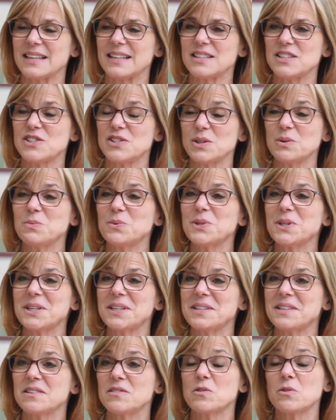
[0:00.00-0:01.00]
And she
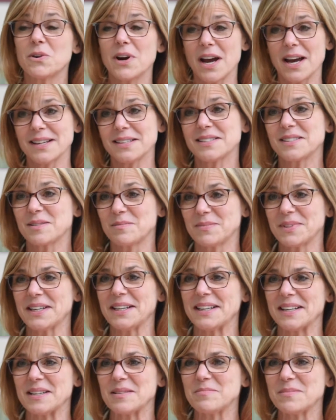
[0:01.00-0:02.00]
would cry
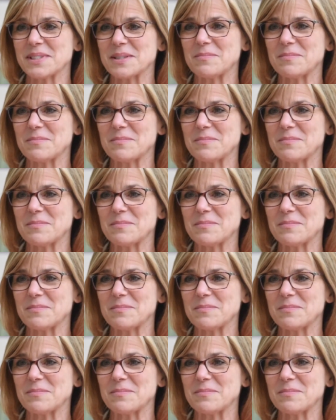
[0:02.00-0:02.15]
sometimes.